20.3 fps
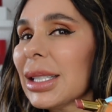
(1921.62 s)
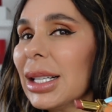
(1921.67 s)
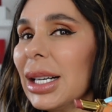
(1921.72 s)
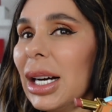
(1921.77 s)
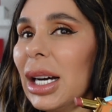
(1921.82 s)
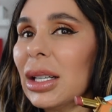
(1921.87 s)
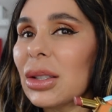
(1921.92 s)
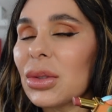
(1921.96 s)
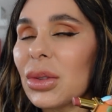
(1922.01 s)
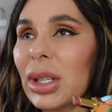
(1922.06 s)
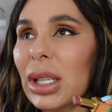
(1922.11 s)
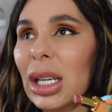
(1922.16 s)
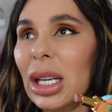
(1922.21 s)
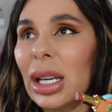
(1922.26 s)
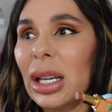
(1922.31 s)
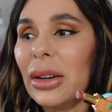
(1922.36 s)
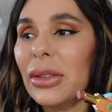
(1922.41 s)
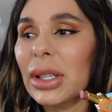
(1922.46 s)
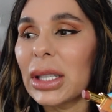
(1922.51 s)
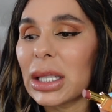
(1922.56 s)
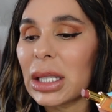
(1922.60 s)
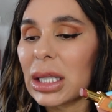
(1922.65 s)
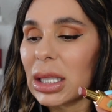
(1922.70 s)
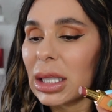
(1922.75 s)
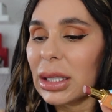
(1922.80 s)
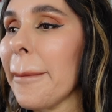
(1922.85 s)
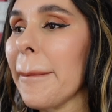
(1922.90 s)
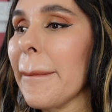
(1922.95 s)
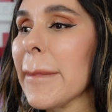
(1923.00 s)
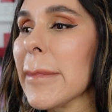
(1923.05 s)
I really love
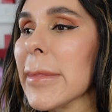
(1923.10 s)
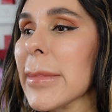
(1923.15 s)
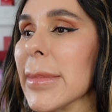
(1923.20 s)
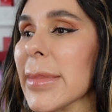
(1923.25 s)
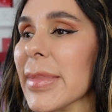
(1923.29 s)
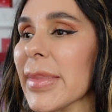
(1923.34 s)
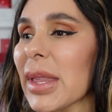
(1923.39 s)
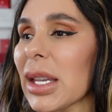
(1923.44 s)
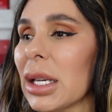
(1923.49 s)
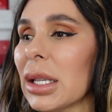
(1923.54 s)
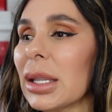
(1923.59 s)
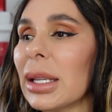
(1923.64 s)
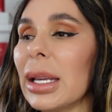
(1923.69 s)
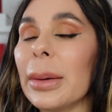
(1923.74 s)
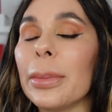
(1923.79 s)
it. The